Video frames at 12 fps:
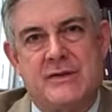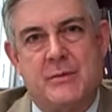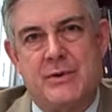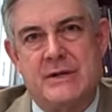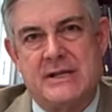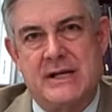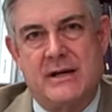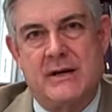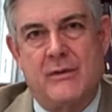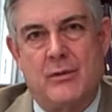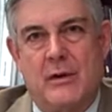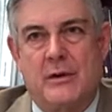the
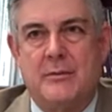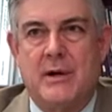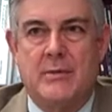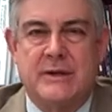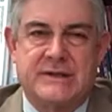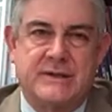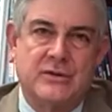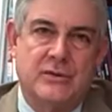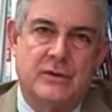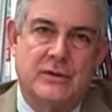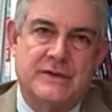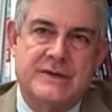superintendent of the Wilton Public
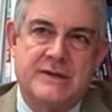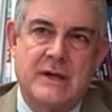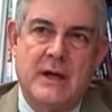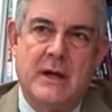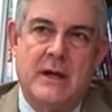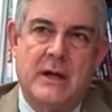Schools.